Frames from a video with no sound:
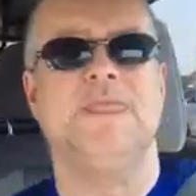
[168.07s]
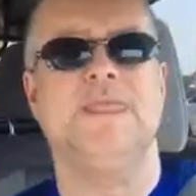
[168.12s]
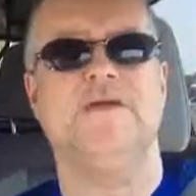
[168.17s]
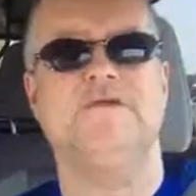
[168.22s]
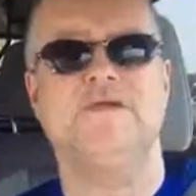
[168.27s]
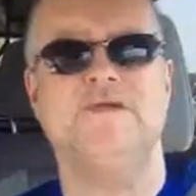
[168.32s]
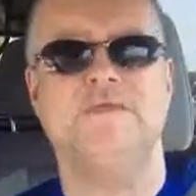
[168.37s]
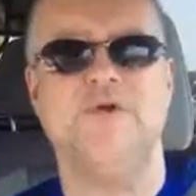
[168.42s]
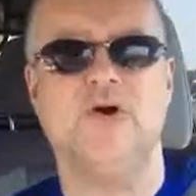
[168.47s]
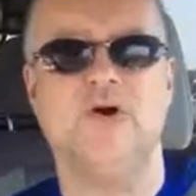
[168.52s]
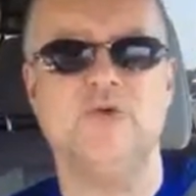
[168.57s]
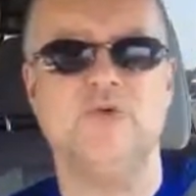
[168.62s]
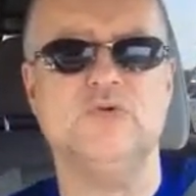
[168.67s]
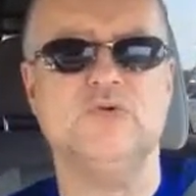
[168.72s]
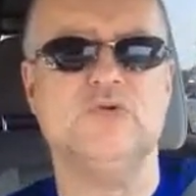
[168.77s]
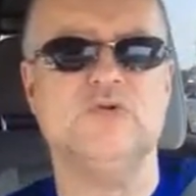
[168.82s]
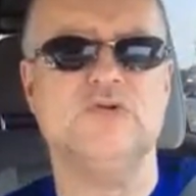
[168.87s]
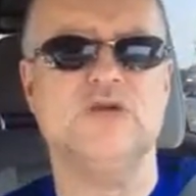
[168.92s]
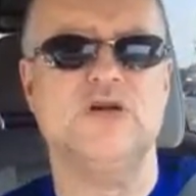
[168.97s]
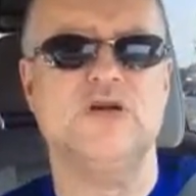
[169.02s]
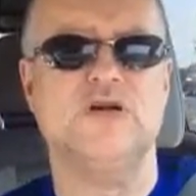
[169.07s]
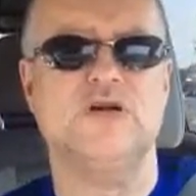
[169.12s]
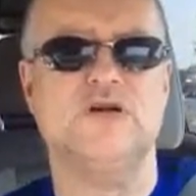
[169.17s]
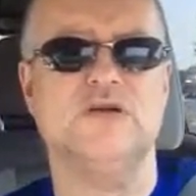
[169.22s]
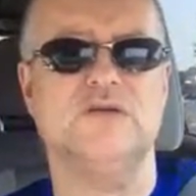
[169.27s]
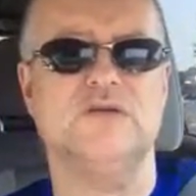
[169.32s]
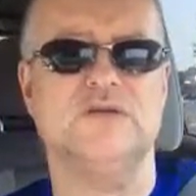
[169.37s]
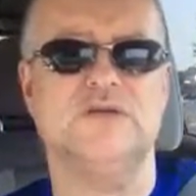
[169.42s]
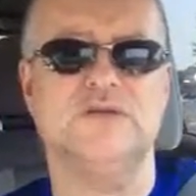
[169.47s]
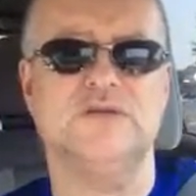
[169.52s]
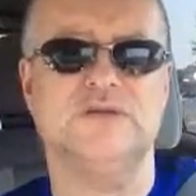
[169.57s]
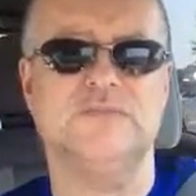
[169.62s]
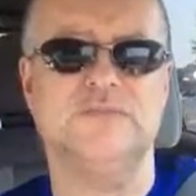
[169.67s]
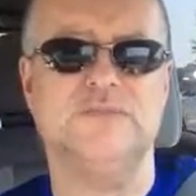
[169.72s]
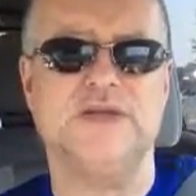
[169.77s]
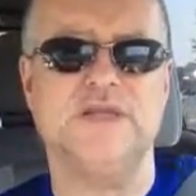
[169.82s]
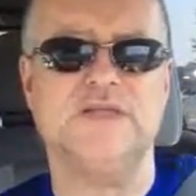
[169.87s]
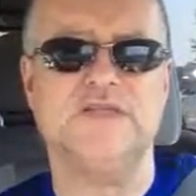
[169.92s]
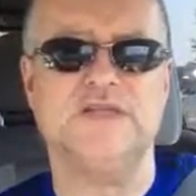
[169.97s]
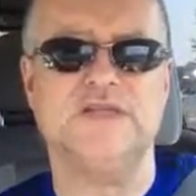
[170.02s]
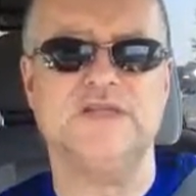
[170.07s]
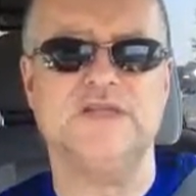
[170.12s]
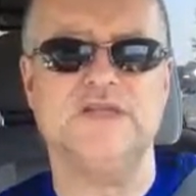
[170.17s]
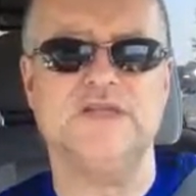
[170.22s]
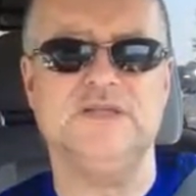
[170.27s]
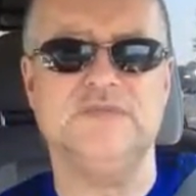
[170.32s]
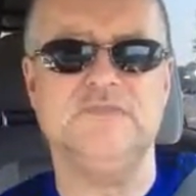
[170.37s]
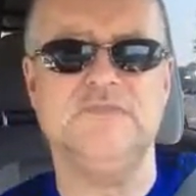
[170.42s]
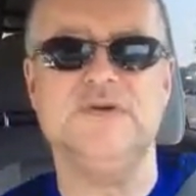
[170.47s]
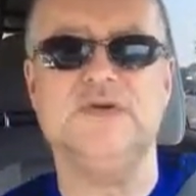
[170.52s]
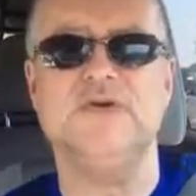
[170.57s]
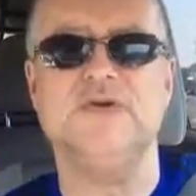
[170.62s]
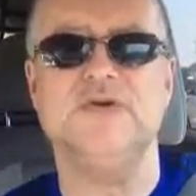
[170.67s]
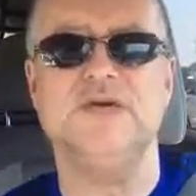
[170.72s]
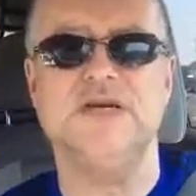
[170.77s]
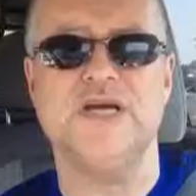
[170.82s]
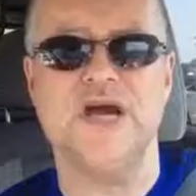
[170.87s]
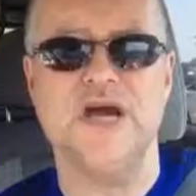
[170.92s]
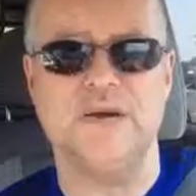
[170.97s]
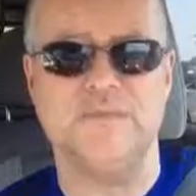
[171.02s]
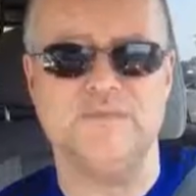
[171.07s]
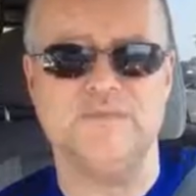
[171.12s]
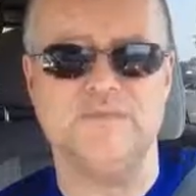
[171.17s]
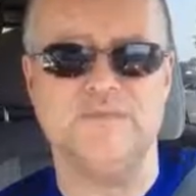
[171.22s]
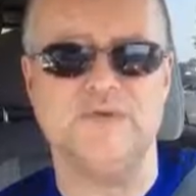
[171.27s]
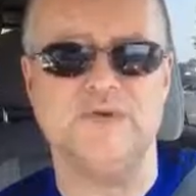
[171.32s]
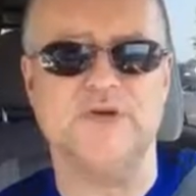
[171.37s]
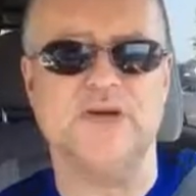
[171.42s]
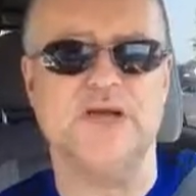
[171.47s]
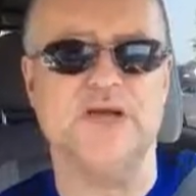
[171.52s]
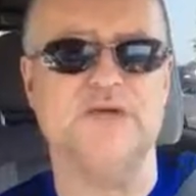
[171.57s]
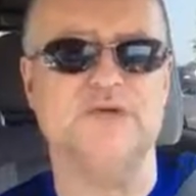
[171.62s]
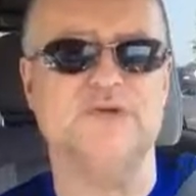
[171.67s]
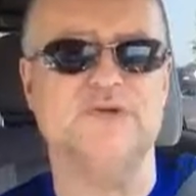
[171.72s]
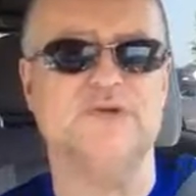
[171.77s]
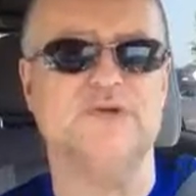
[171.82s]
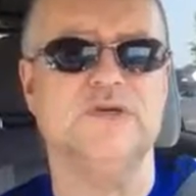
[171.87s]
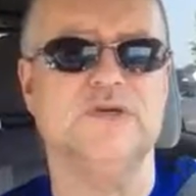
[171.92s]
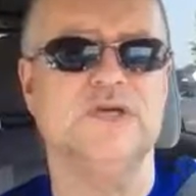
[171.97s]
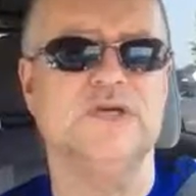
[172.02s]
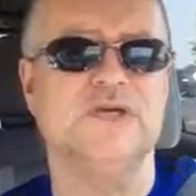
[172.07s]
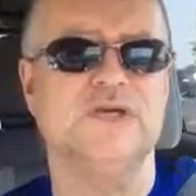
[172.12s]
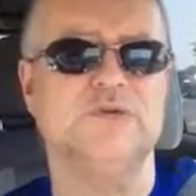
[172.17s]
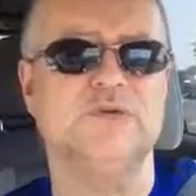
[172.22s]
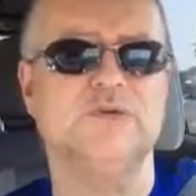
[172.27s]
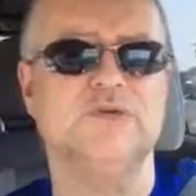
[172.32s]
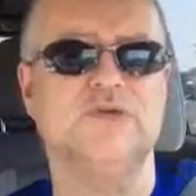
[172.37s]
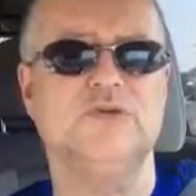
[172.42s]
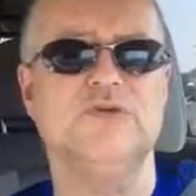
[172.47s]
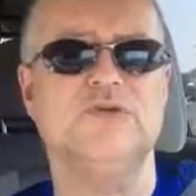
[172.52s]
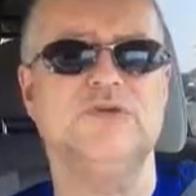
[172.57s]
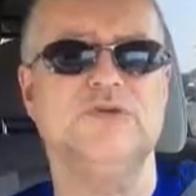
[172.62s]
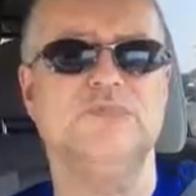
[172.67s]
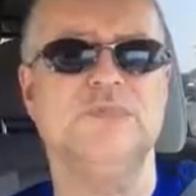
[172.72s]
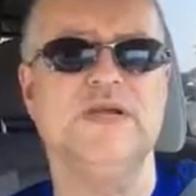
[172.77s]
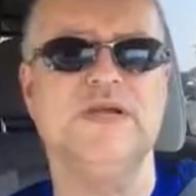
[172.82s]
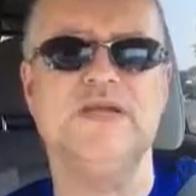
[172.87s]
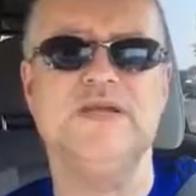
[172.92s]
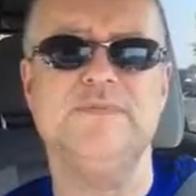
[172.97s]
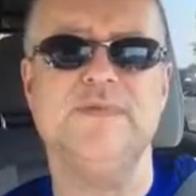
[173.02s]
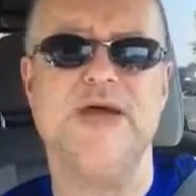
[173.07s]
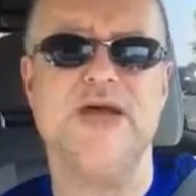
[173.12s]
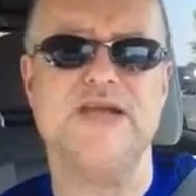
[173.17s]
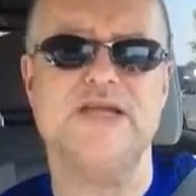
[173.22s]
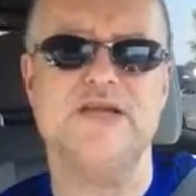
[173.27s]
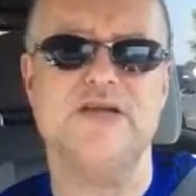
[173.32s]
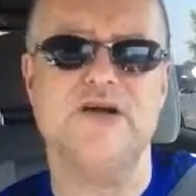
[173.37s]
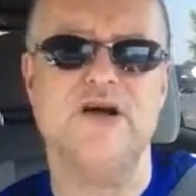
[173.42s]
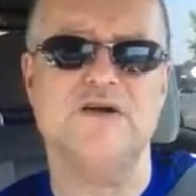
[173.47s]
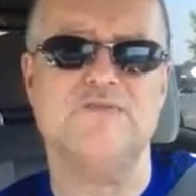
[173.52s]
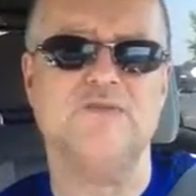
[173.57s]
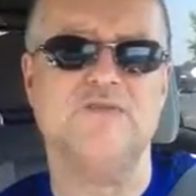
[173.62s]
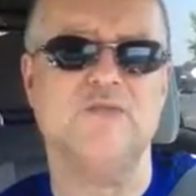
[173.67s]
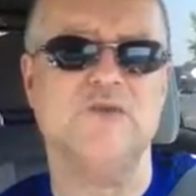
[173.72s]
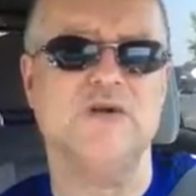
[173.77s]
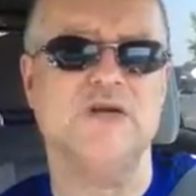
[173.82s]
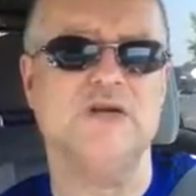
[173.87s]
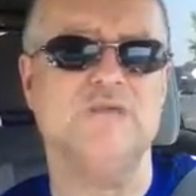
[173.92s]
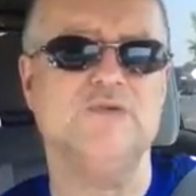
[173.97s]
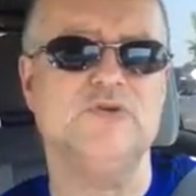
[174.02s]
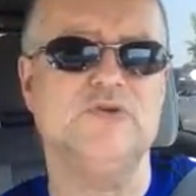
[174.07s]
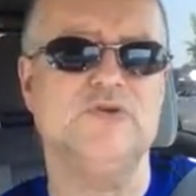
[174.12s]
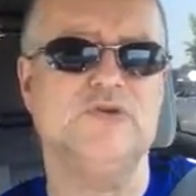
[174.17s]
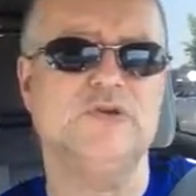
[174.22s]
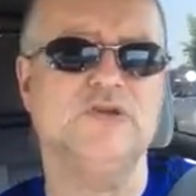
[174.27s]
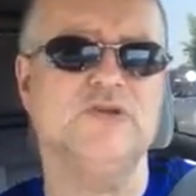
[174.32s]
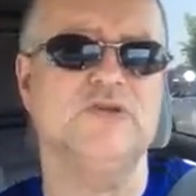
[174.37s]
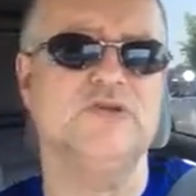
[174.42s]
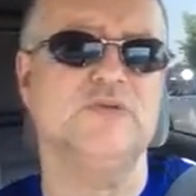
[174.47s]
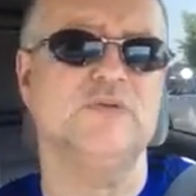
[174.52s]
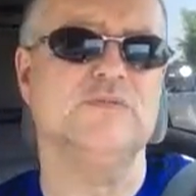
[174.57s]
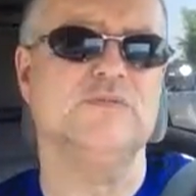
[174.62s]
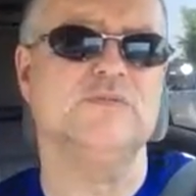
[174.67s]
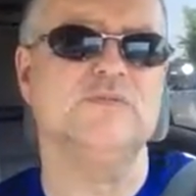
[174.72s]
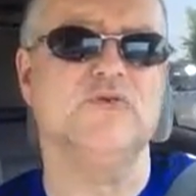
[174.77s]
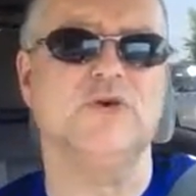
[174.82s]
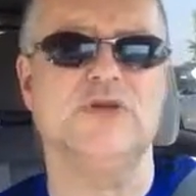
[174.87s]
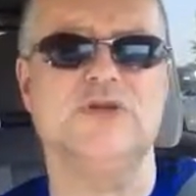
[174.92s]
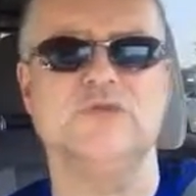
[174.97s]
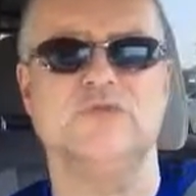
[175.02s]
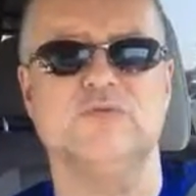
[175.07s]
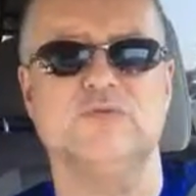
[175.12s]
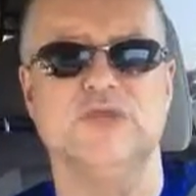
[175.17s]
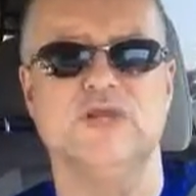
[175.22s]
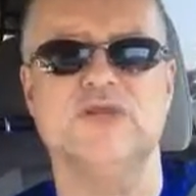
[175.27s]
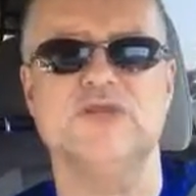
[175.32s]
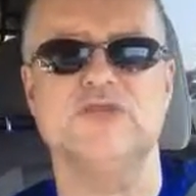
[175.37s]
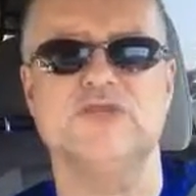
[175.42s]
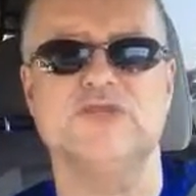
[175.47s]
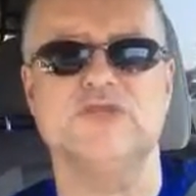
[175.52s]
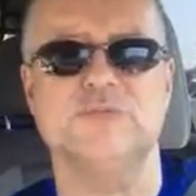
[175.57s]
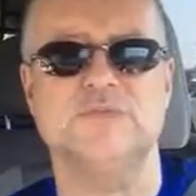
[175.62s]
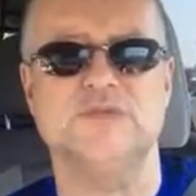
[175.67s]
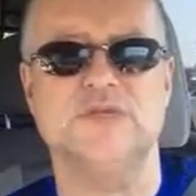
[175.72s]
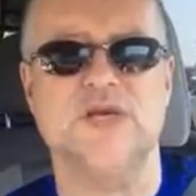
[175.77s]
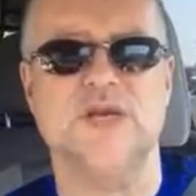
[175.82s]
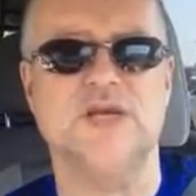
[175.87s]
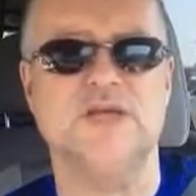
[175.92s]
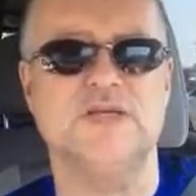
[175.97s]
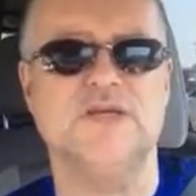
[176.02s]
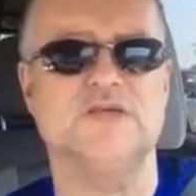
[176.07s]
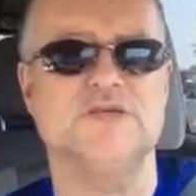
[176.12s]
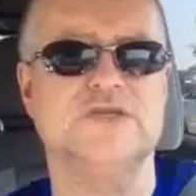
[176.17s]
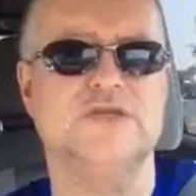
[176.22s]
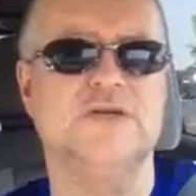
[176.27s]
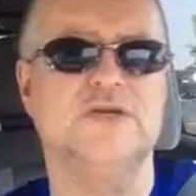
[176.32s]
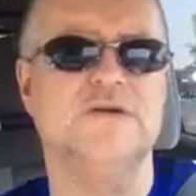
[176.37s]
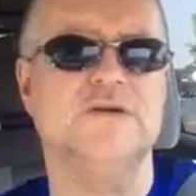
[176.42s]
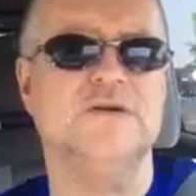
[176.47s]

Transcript: If the owners are basically mirroring up, okay, because what they're doing is they're piggybacking off of what I'm doing in terms of creating relationship change.